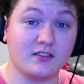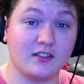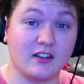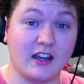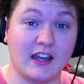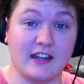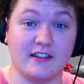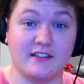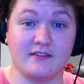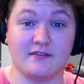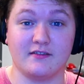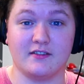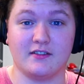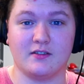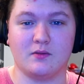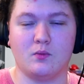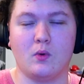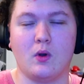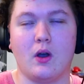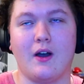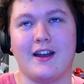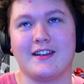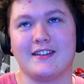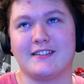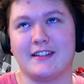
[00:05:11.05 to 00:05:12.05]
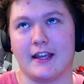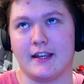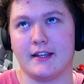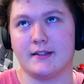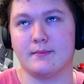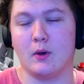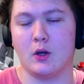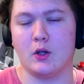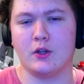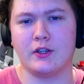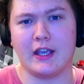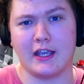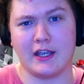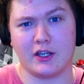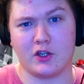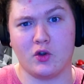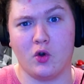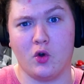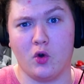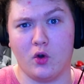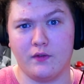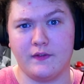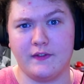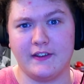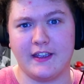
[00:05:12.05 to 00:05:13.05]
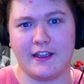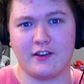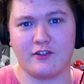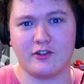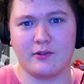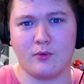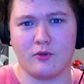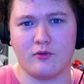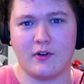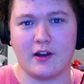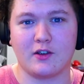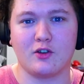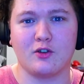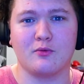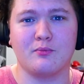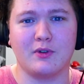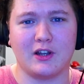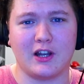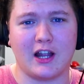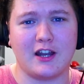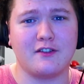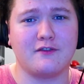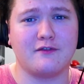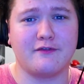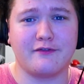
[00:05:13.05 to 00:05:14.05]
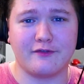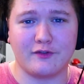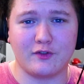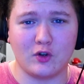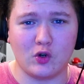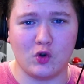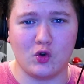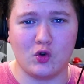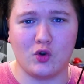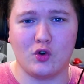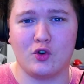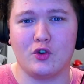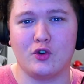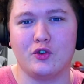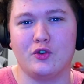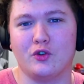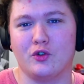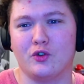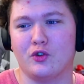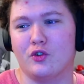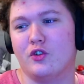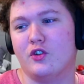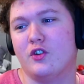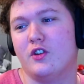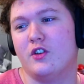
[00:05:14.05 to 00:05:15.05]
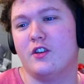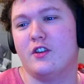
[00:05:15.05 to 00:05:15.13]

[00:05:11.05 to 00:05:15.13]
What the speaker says: and well, I say smart, you get caught if you get a criminal record, but like fraud or,